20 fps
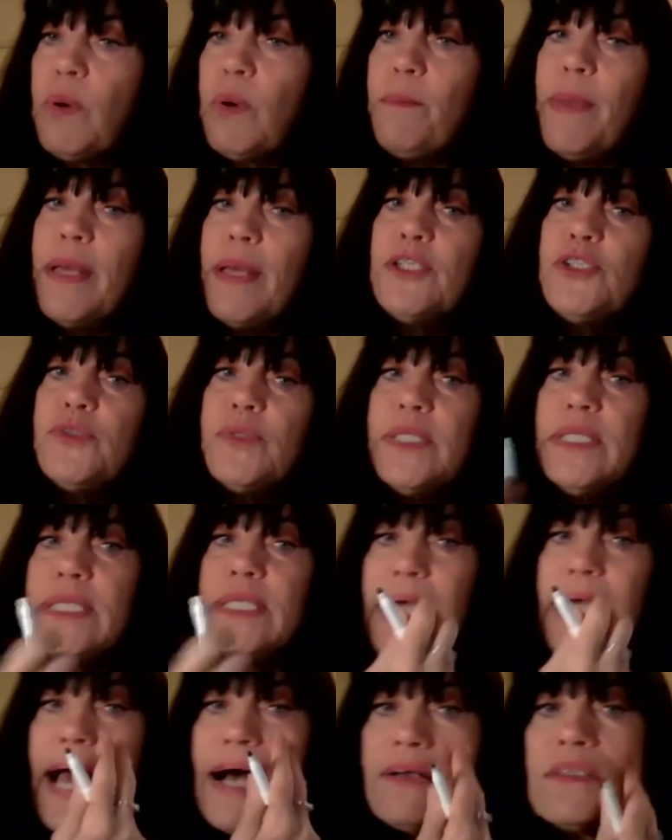we're measuring
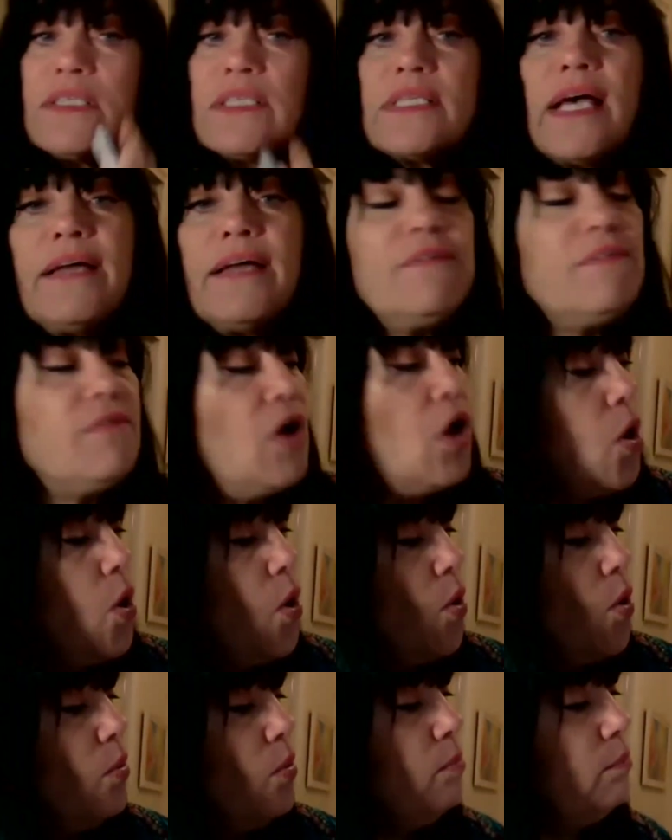the outside of a
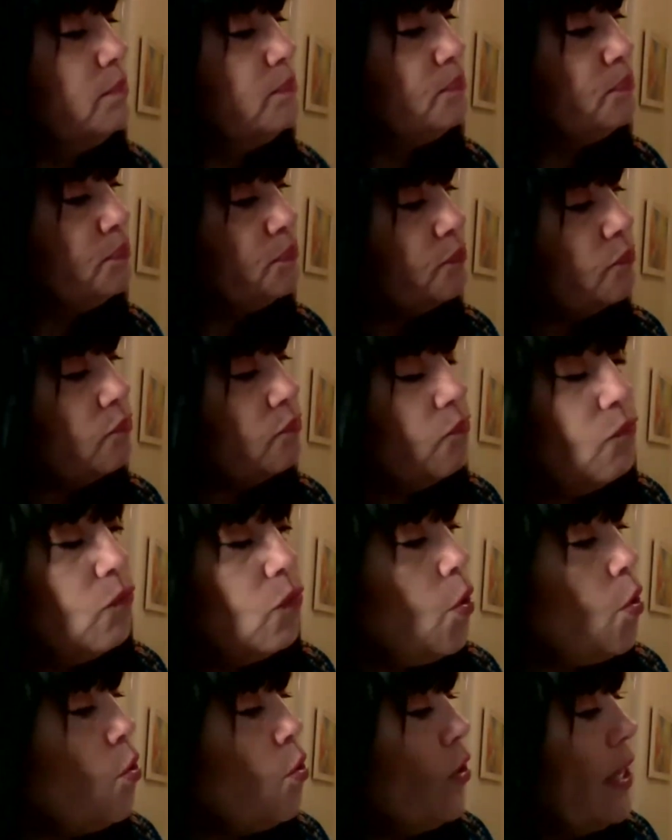home
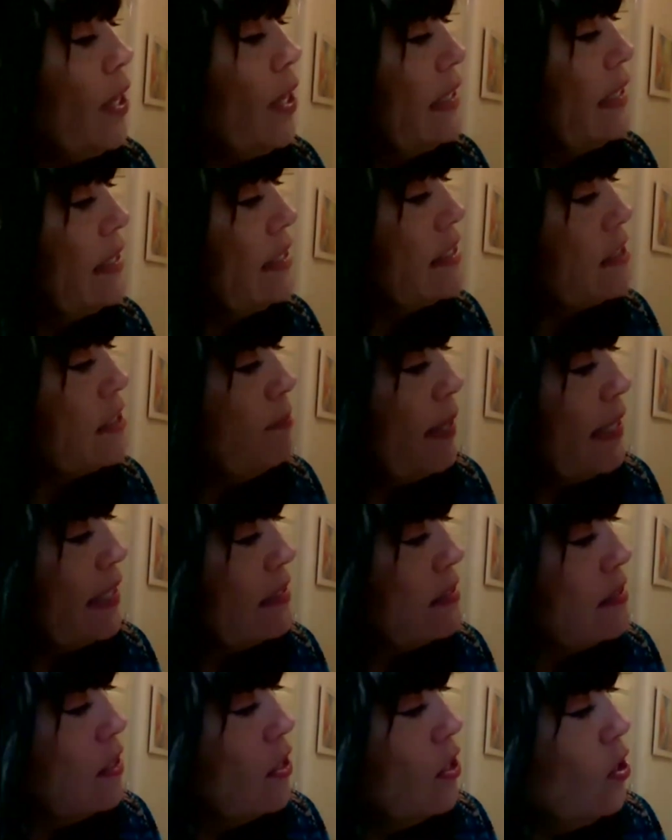or any
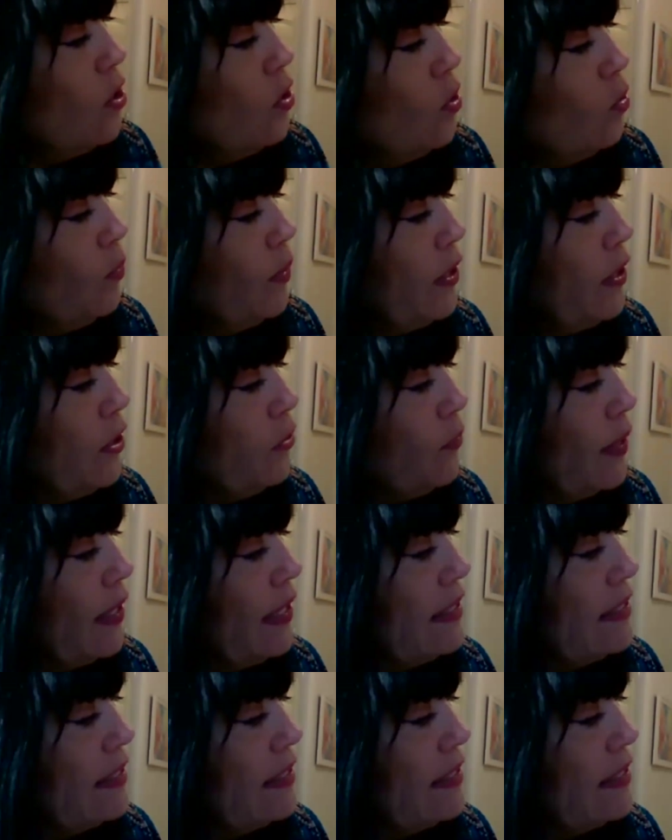space, we create